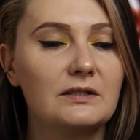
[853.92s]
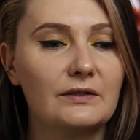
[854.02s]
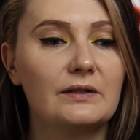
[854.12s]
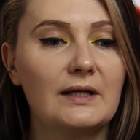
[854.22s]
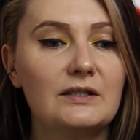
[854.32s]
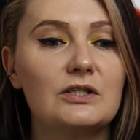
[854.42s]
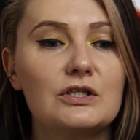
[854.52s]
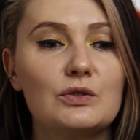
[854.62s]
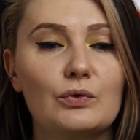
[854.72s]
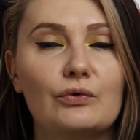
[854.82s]
the
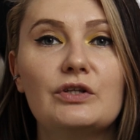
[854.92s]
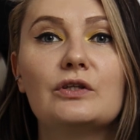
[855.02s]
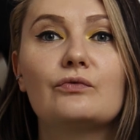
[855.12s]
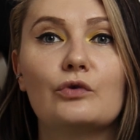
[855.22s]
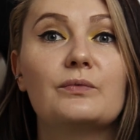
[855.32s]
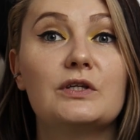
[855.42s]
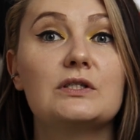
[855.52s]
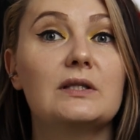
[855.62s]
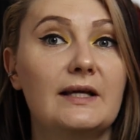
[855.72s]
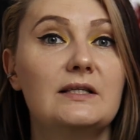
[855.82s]
letters were written from
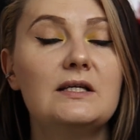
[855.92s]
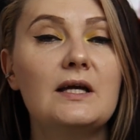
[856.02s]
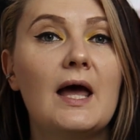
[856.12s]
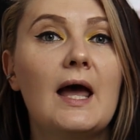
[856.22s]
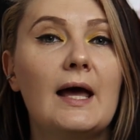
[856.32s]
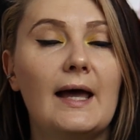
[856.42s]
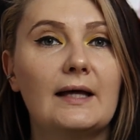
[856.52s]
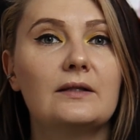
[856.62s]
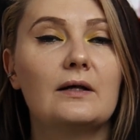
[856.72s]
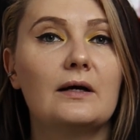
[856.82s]
this lady,
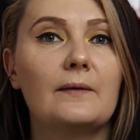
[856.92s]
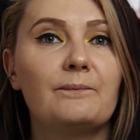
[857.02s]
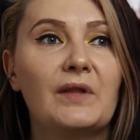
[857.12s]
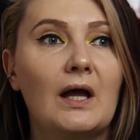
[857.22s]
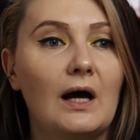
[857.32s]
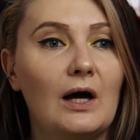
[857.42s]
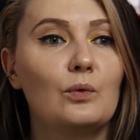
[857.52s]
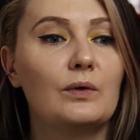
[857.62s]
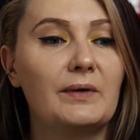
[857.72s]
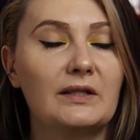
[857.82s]
and
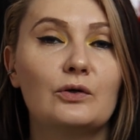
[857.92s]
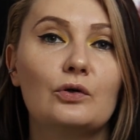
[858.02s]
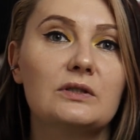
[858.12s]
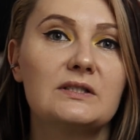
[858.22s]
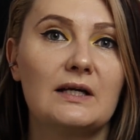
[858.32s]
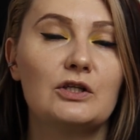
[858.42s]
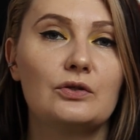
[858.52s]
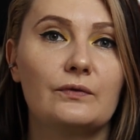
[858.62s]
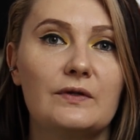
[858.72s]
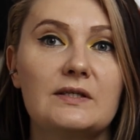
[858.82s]
our main girl started
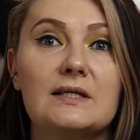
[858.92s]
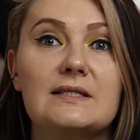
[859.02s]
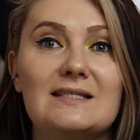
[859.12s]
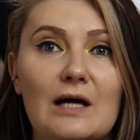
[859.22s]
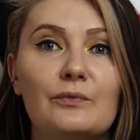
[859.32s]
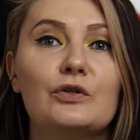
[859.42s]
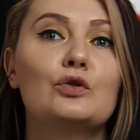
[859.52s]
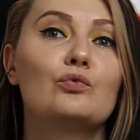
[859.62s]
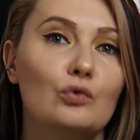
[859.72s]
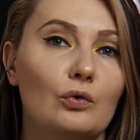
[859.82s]
to think that
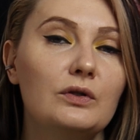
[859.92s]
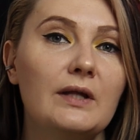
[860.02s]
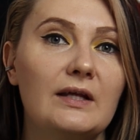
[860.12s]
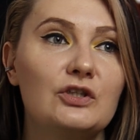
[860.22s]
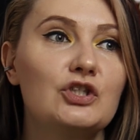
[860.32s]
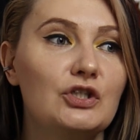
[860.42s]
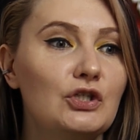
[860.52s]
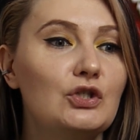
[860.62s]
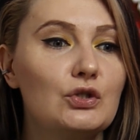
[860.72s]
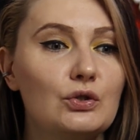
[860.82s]
something wrong, and she
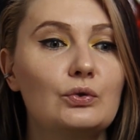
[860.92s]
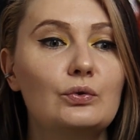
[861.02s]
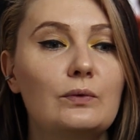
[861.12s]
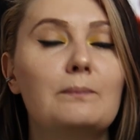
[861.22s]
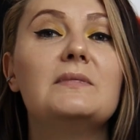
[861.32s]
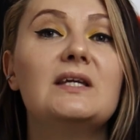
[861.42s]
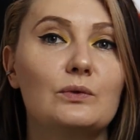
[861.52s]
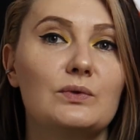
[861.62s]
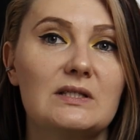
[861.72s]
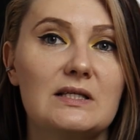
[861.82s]
need to
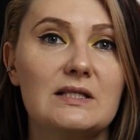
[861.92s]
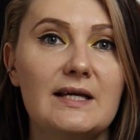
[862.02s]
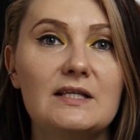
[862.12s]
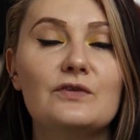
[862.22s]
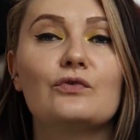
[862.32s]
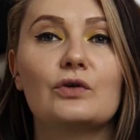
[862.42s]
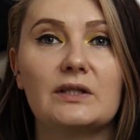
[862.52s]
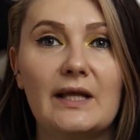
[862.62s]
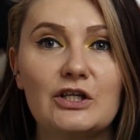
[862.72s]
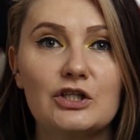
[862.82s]
meet with this lady for
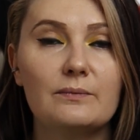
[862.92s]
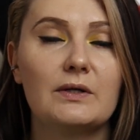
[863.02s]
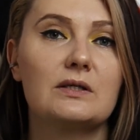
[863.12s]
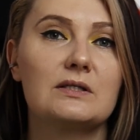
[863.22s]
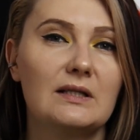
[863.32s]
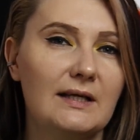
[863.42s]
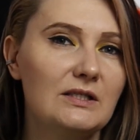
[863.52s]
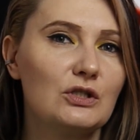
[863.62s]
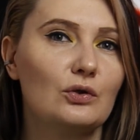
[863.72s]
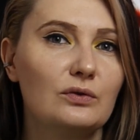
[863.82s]
connection, because the
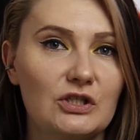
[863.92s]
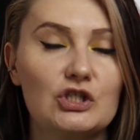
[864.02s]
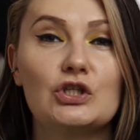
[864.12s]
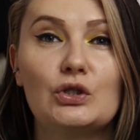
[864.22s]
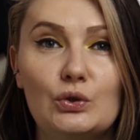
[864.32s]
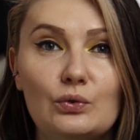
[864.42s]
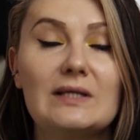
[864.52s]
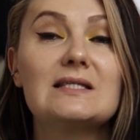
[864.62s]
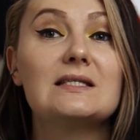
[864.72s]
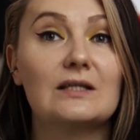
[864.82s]
lady told that she knew
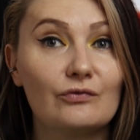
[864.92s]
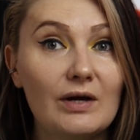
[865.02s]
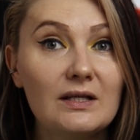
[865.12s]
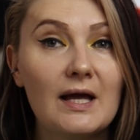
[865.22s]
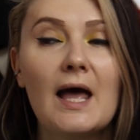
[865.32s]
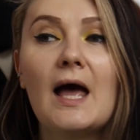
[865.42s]
a secret